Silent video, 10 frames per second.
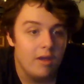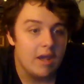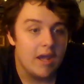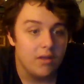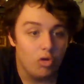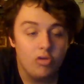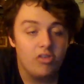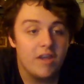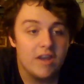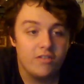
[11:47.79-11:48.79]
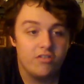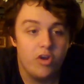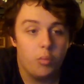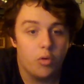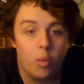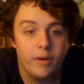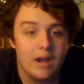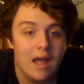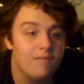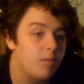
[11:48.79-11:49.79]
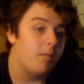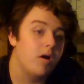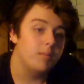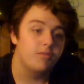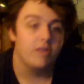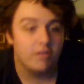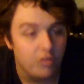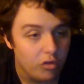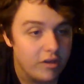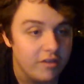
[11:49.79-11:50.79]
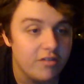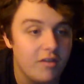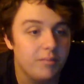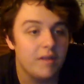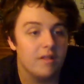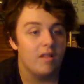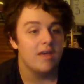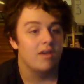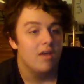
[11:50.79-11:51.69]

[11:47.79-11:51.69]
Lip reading: It looks like next year we're going to have the bottom six looking something like